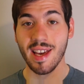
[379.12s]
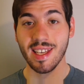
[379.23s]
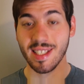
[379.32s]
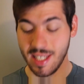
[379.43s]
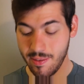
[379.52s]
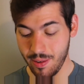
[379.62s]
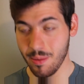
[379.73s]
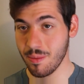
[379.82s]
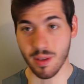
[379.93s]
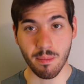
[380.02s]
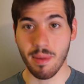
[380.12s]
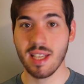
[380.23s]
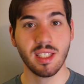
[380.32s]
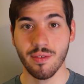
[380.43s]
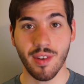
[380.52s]
can give you the
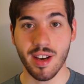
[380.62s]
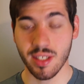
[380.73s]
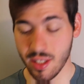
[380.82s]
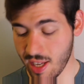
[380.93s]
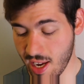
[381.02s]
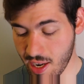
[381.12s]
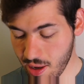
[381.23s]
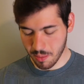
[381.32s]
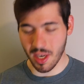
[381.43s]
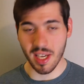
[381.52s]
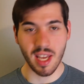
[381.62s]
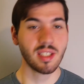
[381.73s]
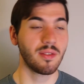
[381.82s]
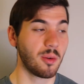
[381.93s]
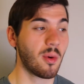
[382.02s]
best advice on that. But I guess
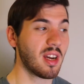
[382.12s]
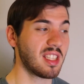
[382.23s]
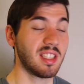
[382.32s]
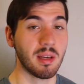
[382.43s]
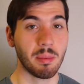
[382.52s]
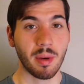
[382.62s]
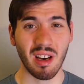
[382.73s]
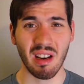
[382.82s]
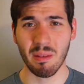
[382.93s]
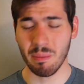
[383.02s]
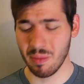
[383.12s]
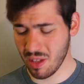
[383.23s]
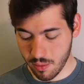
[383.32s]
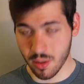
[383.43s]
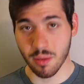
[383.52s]
if you want a tip,
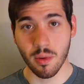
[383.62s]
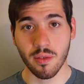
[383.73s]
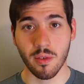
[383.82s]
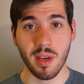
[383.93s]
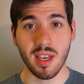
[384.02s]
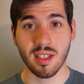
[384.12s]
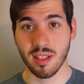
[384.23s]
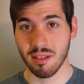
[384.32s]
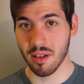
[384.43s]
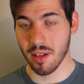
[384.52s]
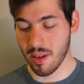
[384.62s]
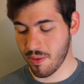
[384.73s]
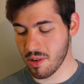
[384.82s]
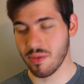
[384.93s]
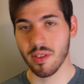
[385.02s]
what's worked for me is that, okay,
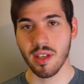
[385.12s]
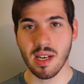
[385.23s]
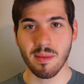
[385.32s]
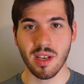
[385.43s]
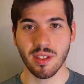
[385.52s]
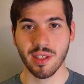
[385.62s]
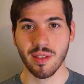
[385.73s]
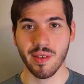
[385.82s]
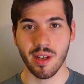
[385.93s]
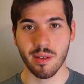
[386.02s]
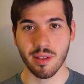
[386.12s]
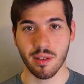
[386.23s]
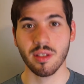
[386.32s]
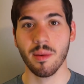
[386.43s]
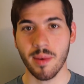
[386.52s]
first of all, you gotta make sure your videos are
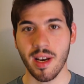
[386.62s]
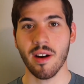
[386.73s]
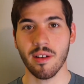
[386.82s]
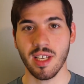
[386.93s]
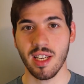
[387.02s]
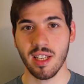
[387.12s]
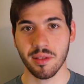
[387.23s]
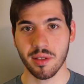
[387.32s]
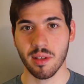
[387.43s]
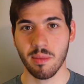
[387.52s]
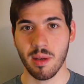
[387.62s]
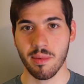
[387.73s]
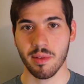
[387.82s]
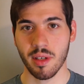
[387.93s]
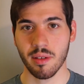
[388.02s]
somewhat entertaining so that
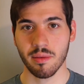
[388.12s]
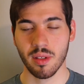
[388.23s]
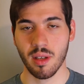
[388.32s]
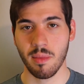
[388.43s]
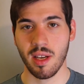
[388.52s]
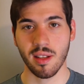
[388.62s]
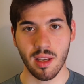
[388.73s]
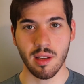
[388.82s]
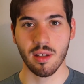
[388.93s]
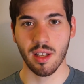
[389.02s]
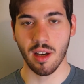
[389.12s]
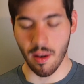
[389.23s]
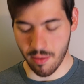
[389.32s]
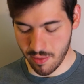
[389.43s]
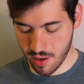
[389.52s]
people don't immediately click
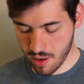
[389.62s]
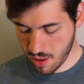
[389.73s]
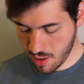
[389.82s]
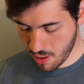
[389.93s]
off of it.